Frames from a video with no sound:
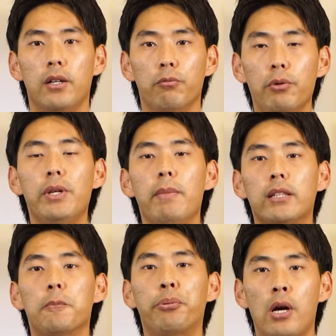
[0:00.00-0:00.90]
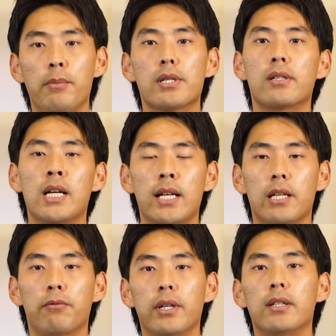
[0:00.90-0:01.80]
When we make the promise to God
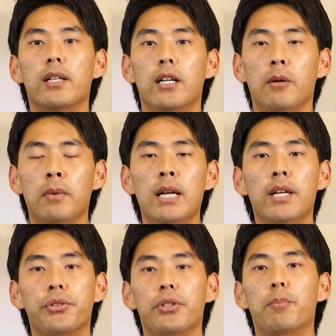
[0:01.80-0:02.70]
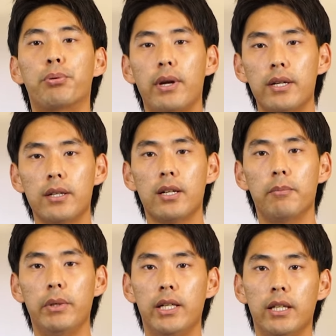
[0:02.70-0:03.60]
that we're going to come to the prayer
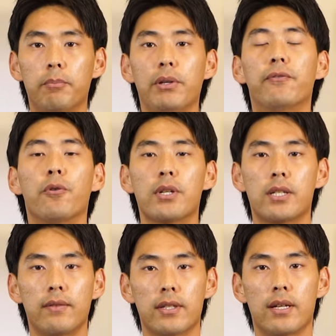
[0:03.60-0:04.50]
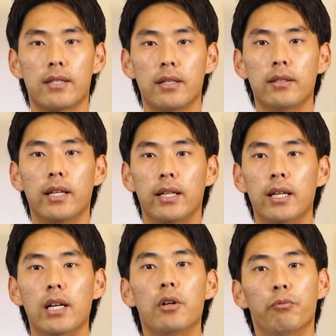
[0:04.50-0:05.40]
meeting before service on Sunday,
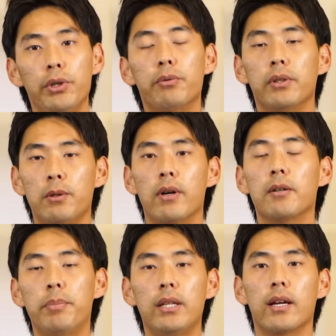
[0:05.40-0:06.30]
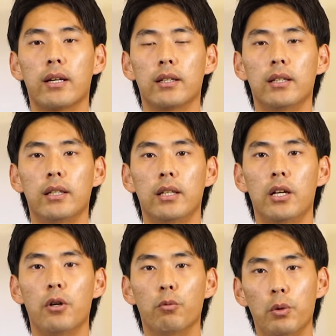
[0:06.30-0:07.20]
we really want to be there.
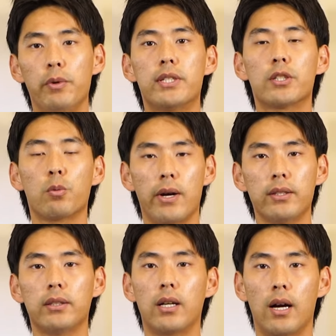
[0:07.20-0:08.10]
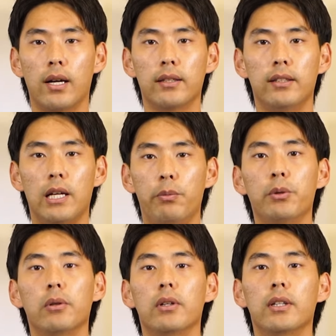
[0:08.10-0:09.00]
When we swear to God that we
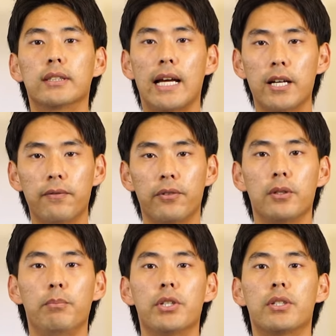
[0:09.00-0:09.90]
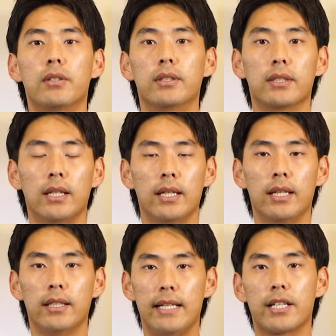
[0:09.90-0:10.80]
will sign up for the mission
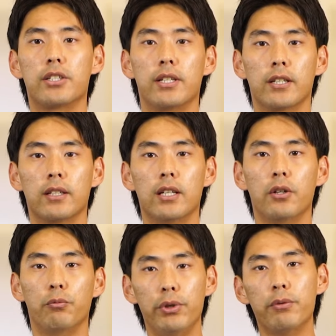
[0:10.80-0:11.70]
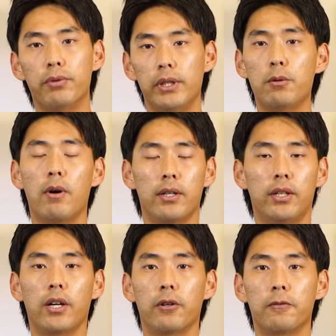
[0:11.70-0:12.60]
next year, we really want to
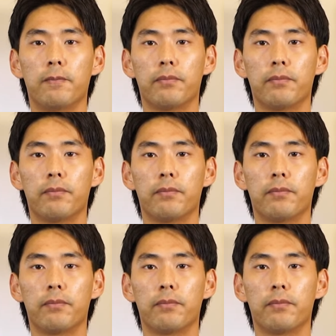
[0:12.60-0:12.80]
go.